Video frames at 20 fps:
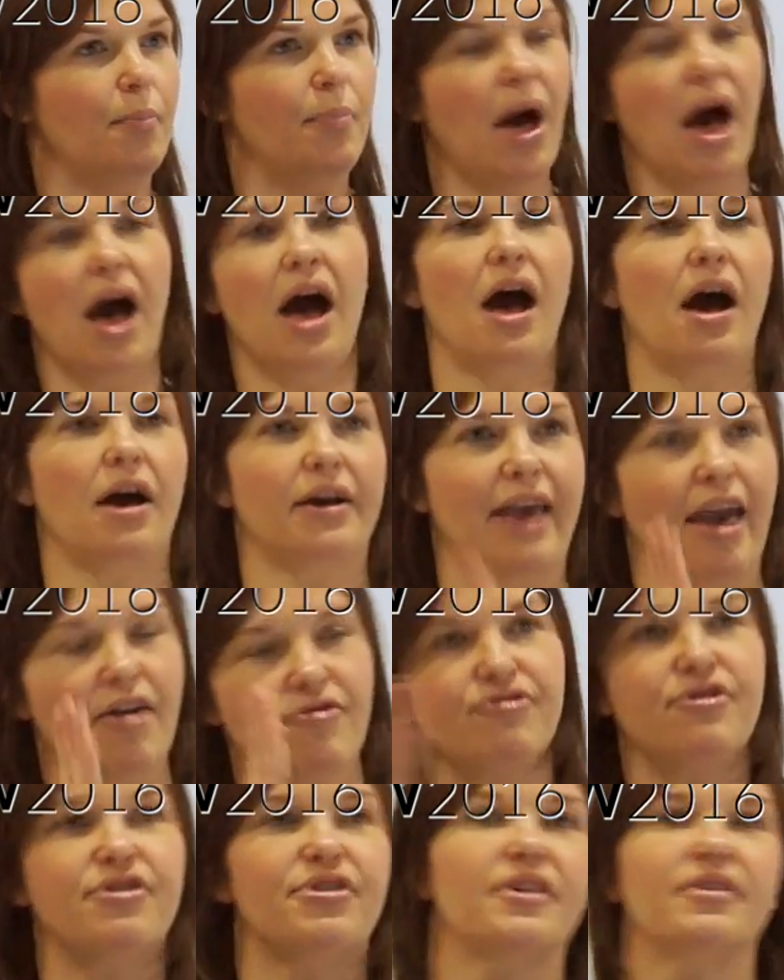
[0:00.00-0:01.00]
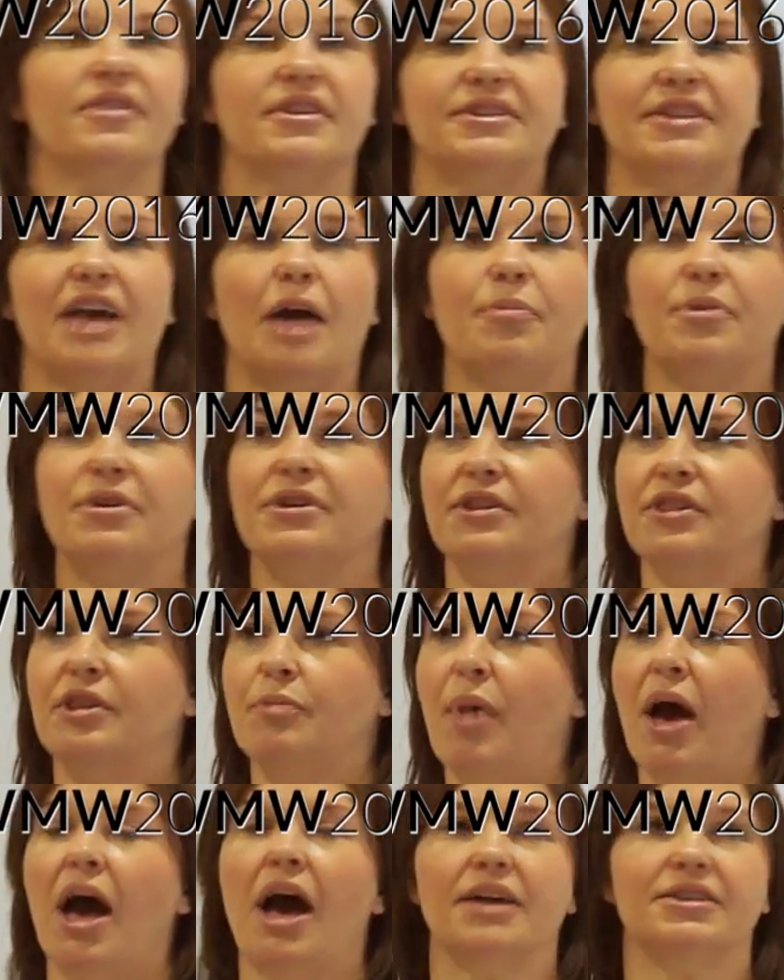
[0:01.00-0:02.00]
park everything that's happened in
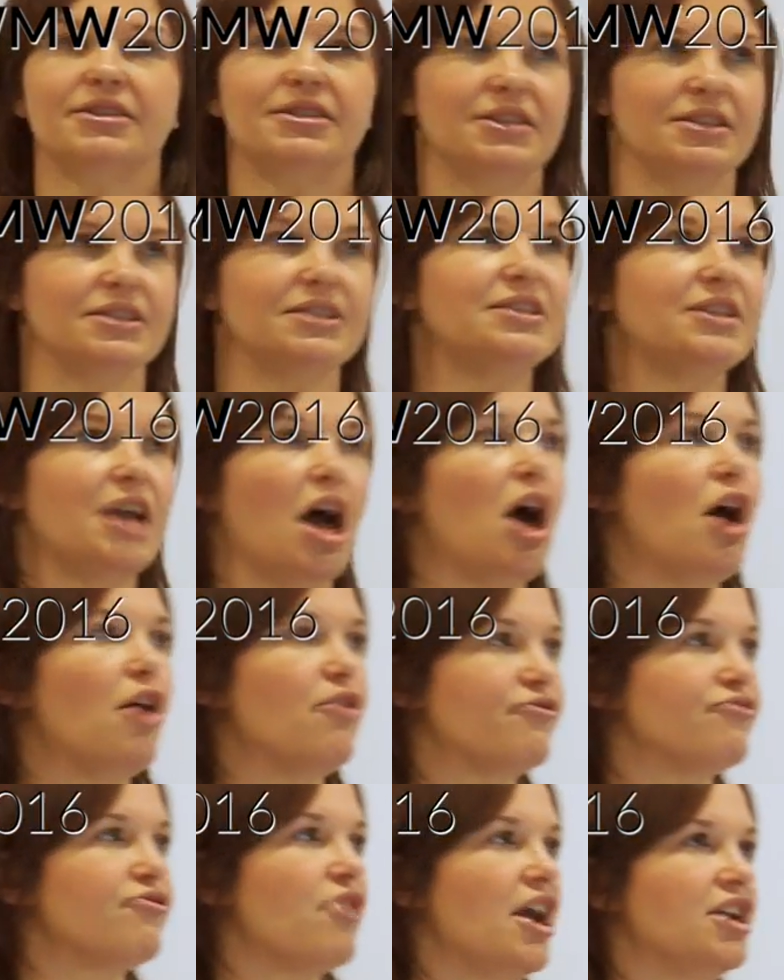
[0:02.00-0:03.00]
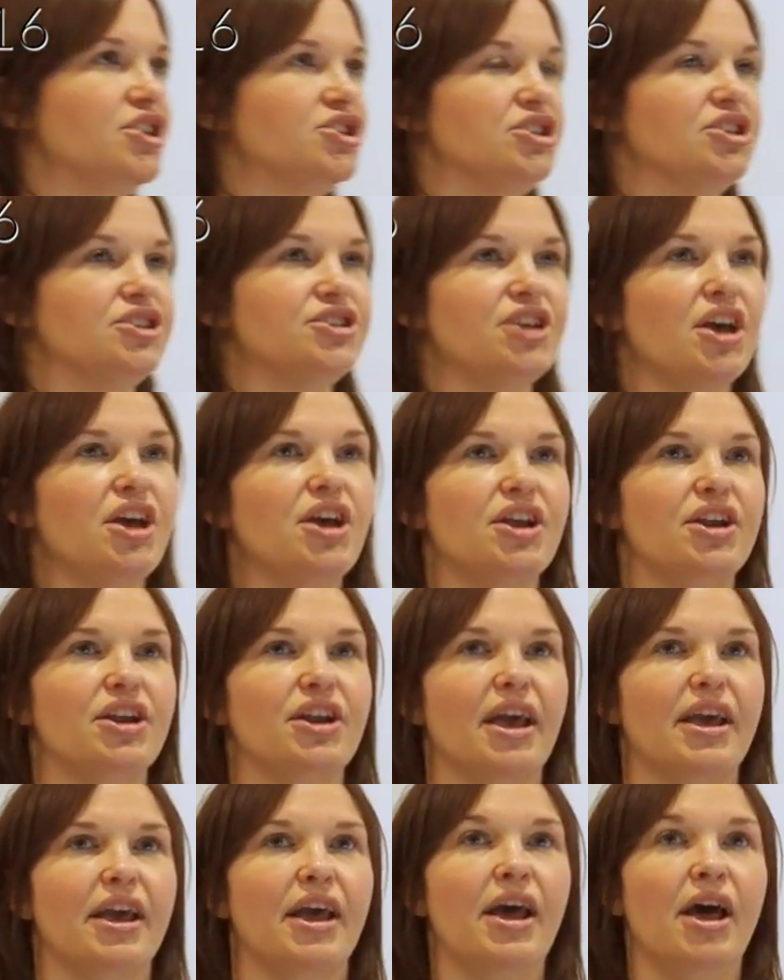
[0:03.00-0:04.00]
the past and start afresh. And
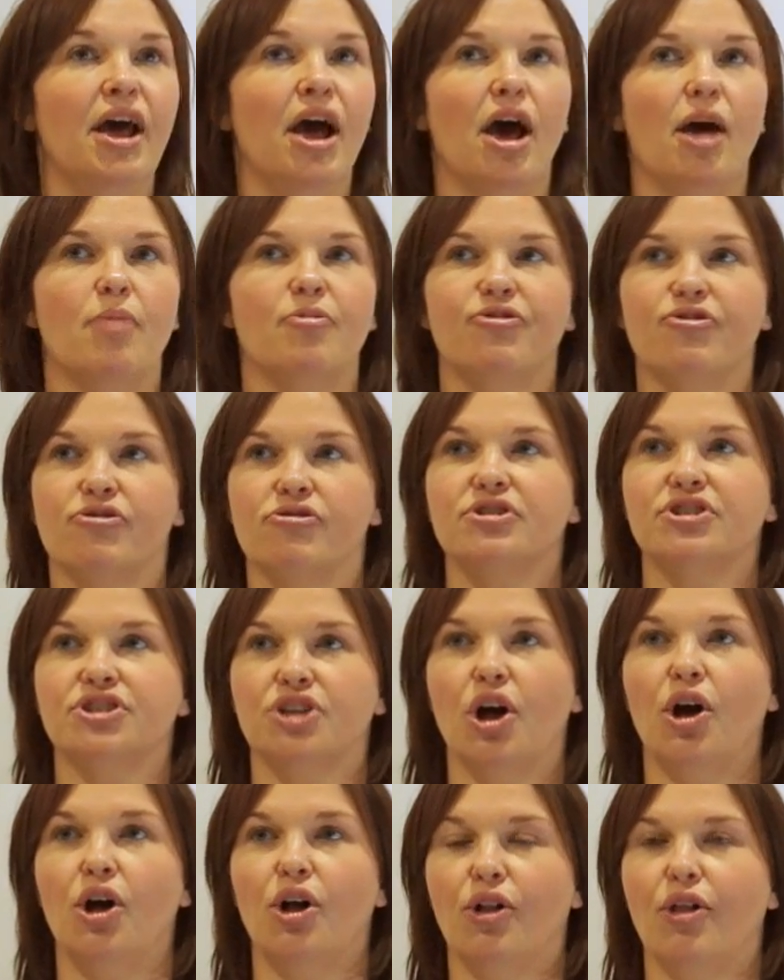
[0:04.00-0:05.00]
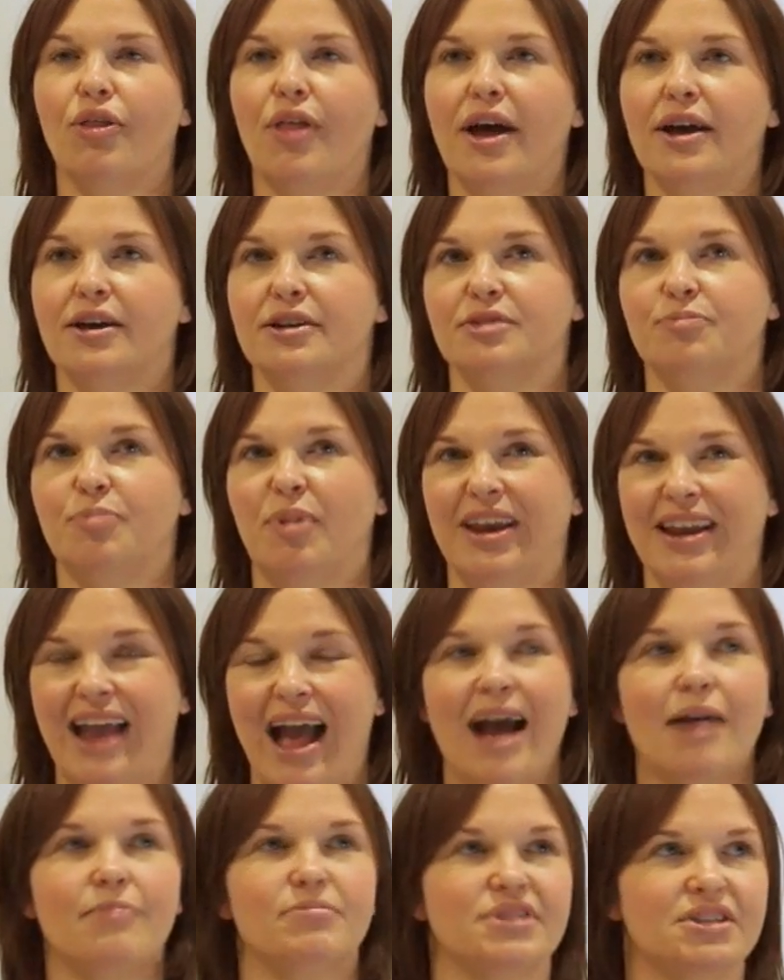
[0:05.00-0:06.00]
certainly for us at Hull, that has been
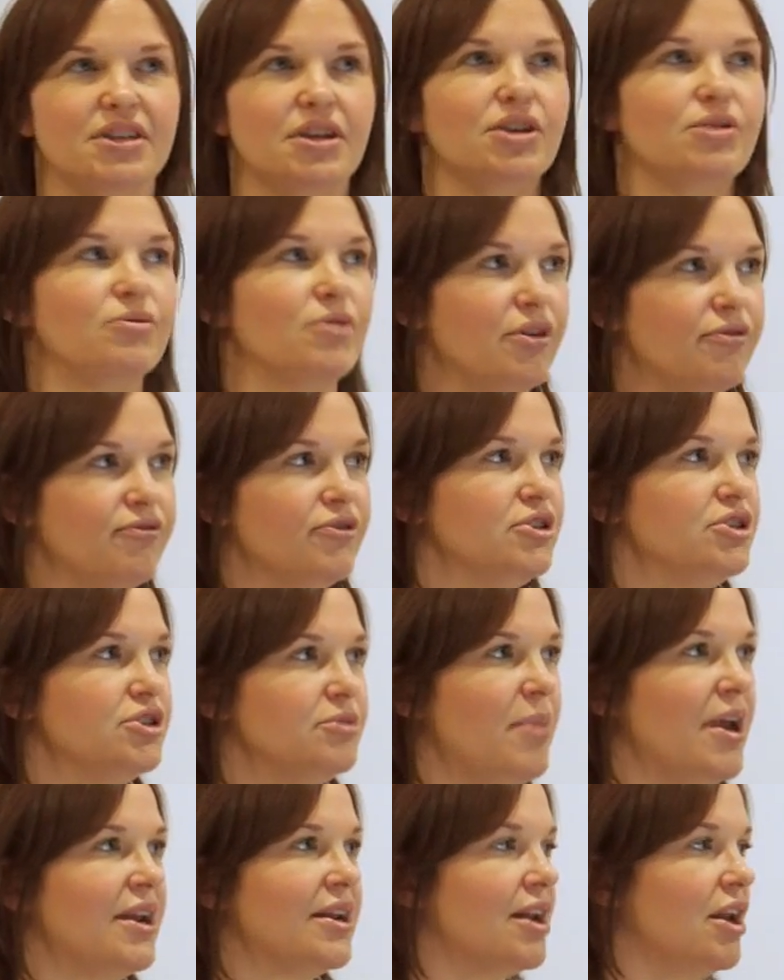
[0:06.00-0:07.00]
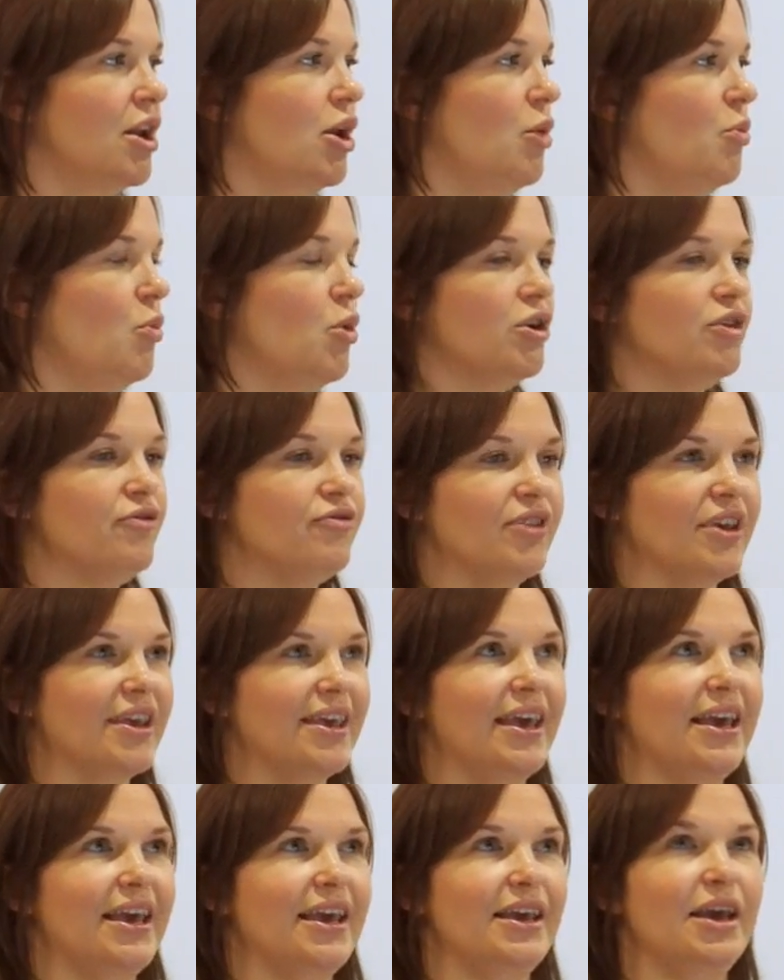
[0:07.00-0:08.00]
absolutely fundamental and one of the
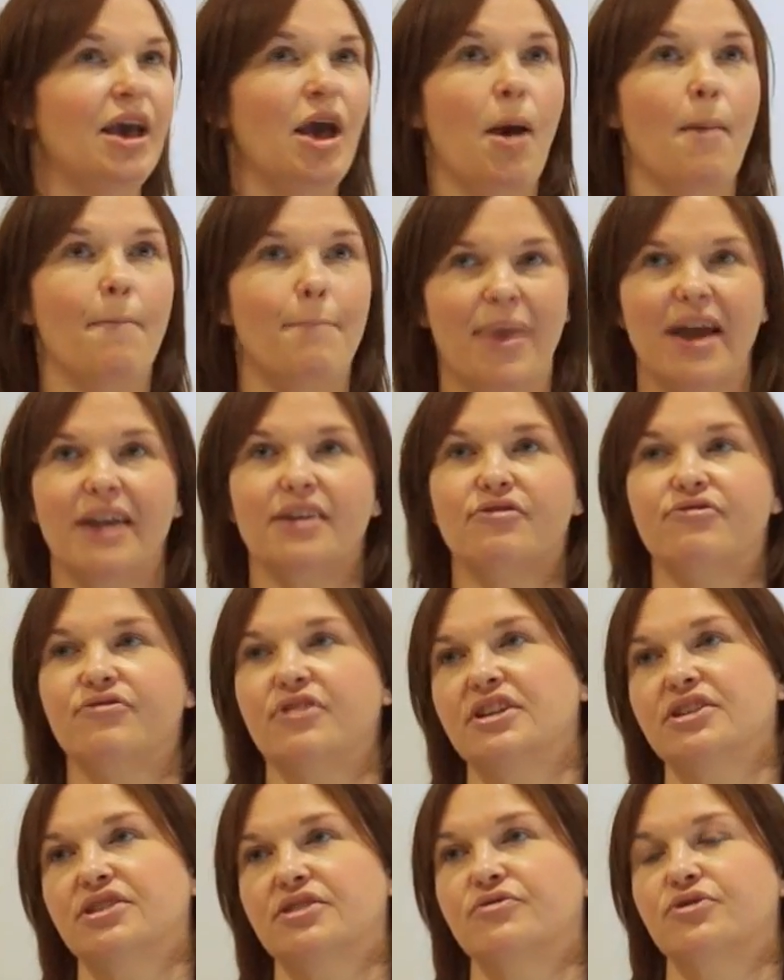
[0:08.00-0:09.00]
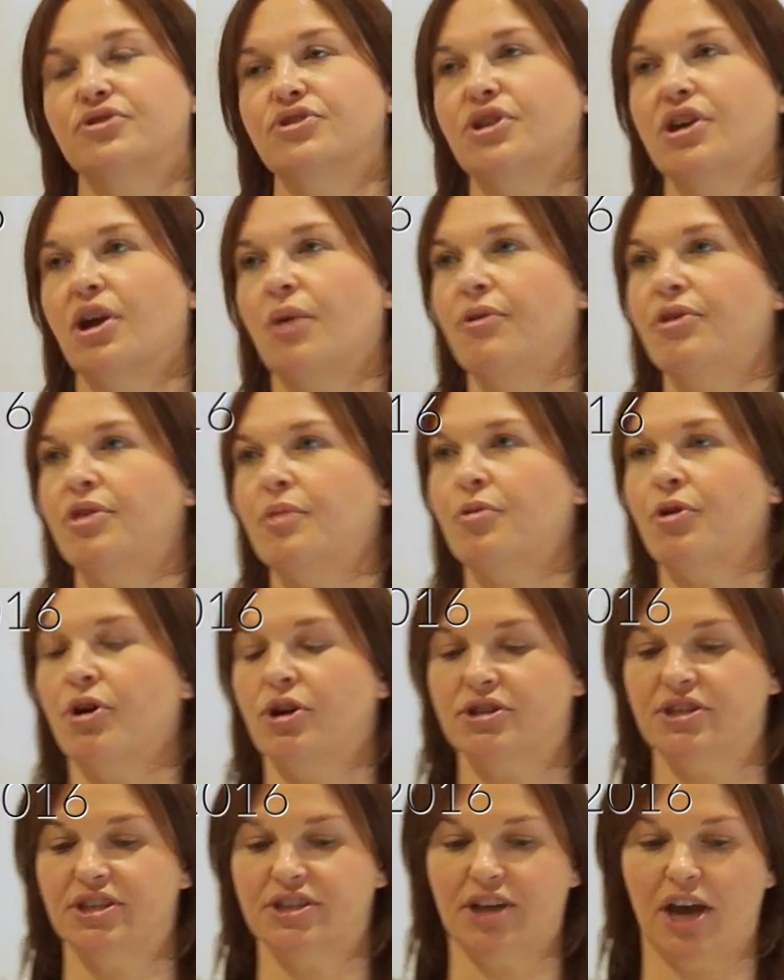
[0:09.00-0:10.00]
key benefits of undergoing the
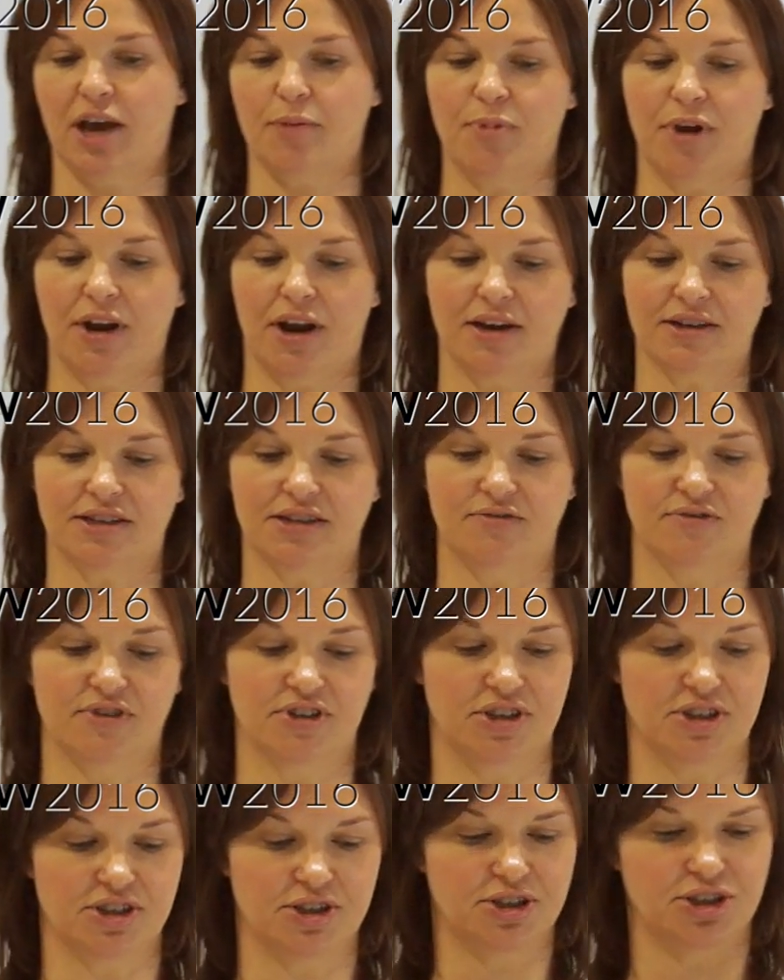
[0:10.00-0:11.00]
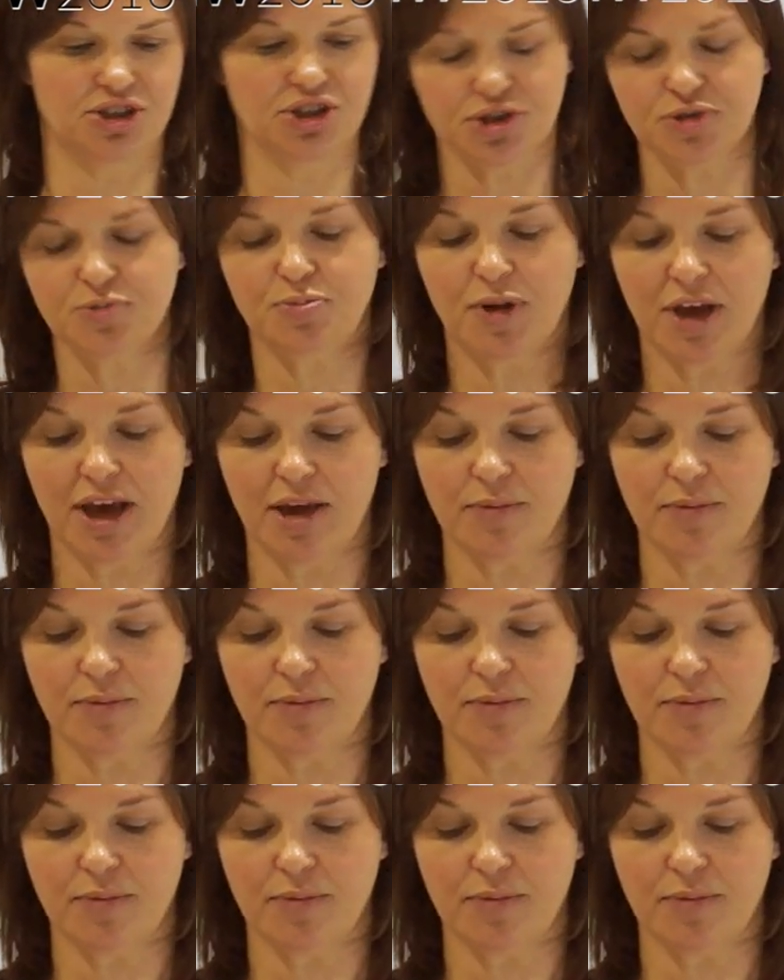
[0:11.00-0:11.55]
prototyping activity, to just be